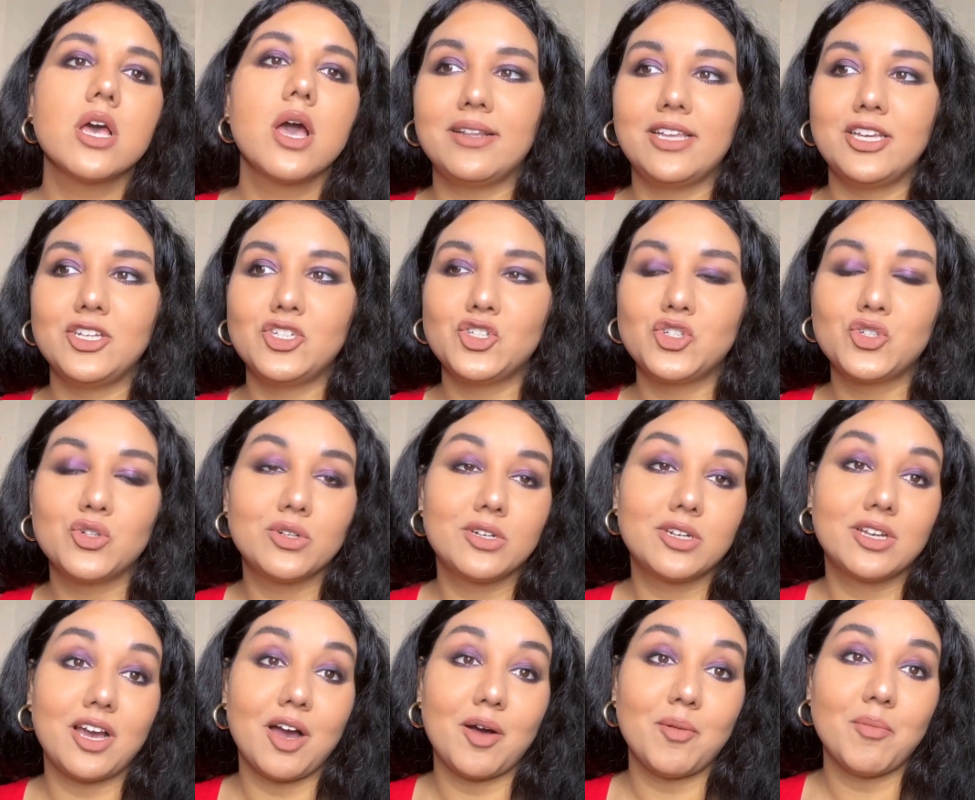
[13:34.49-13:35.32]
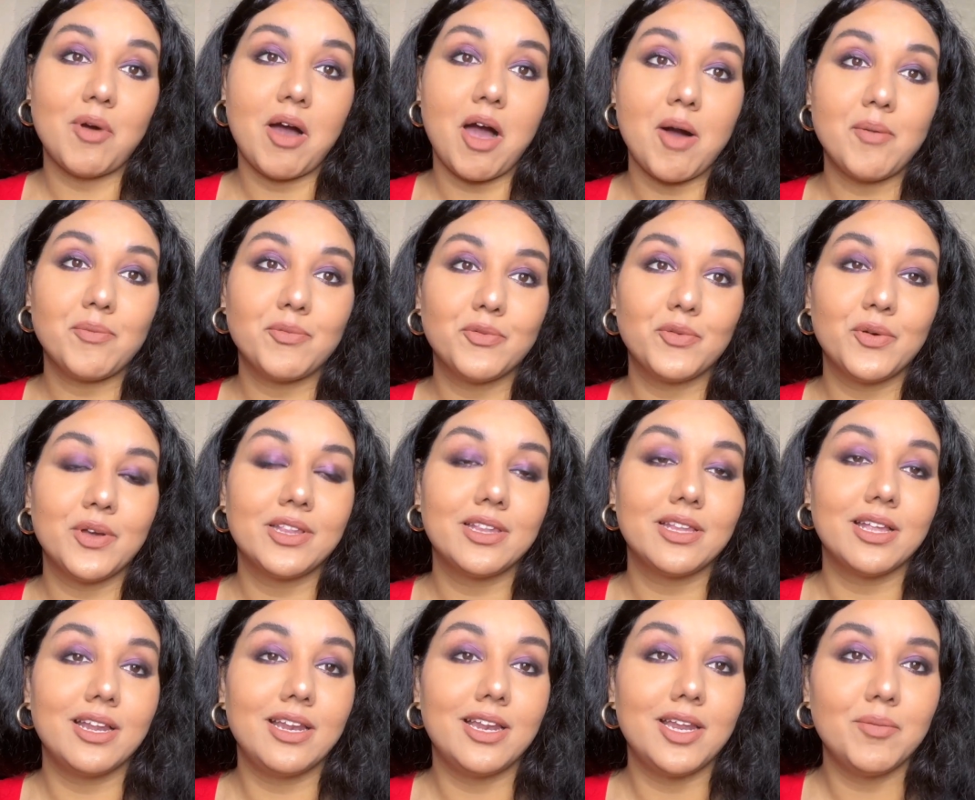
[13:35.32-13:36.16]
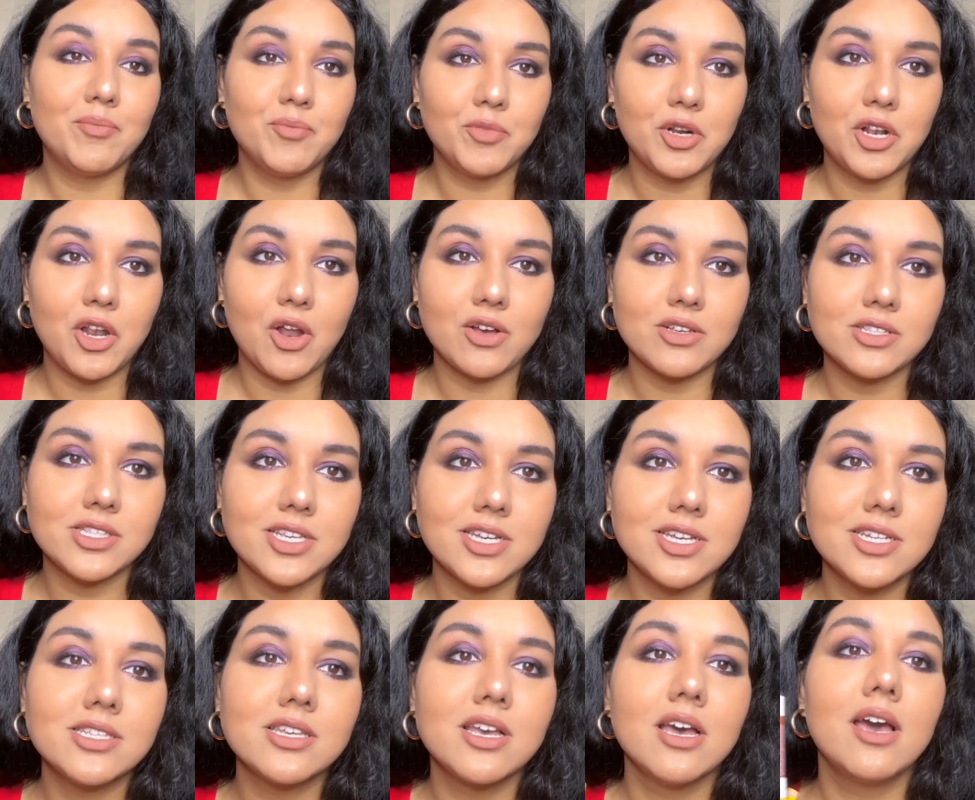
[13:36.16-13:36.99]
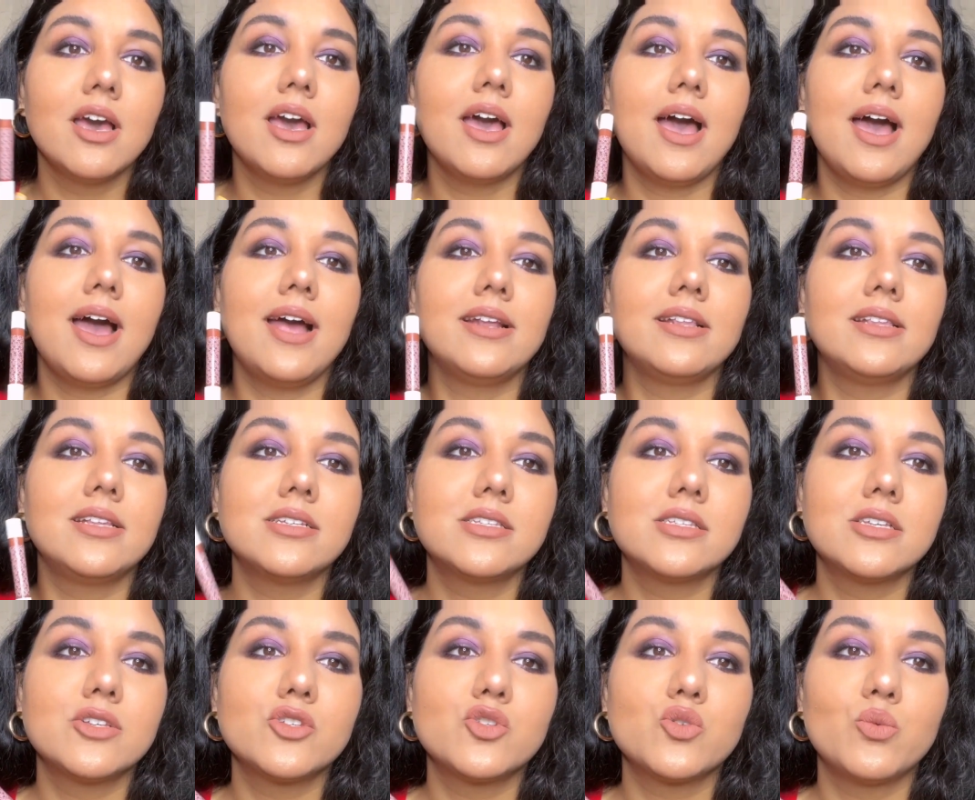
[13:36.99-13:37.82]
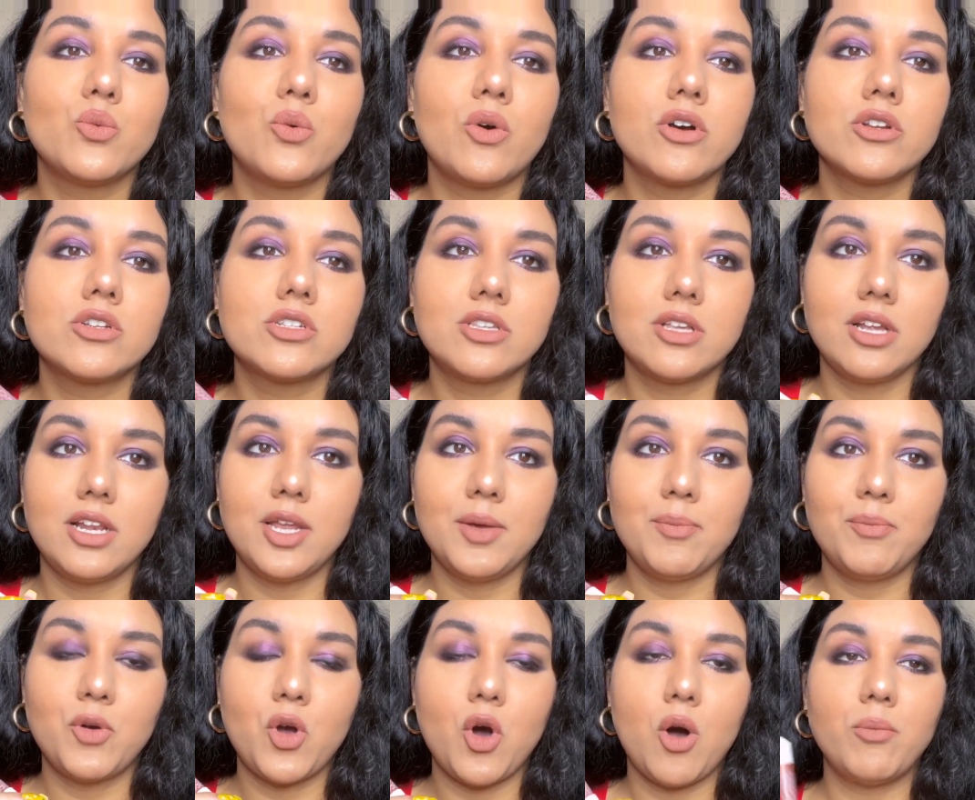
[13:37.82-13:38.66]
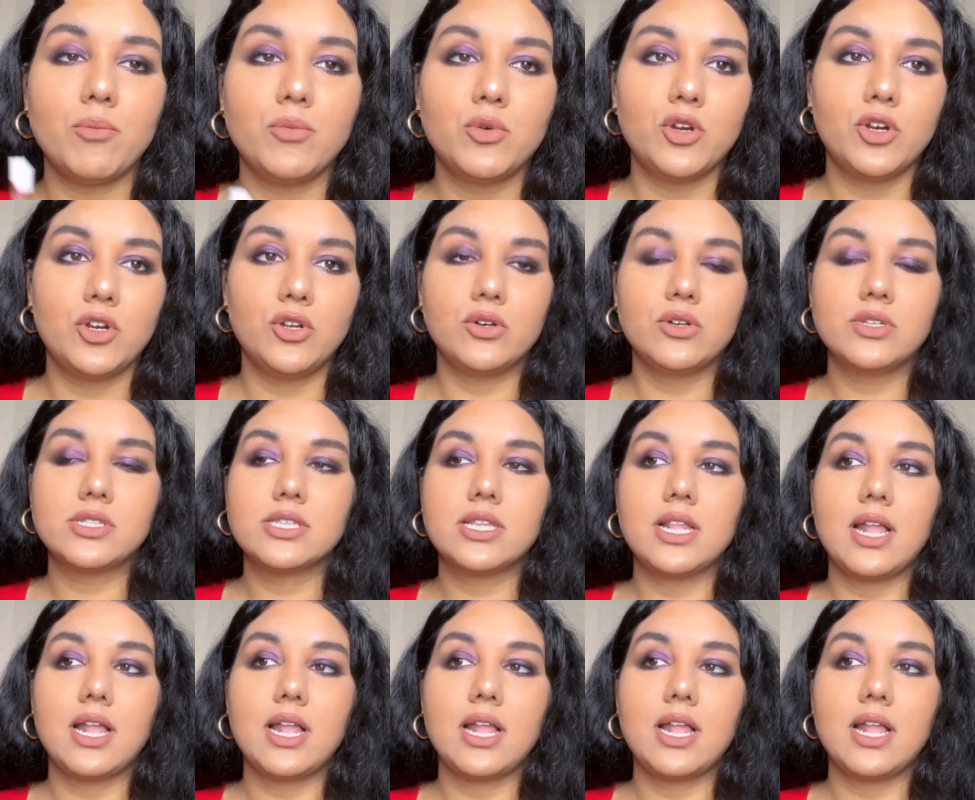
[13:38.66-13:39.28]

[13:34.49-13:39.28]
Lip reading: They should come up with lip glosses, and this is what the lip combo looks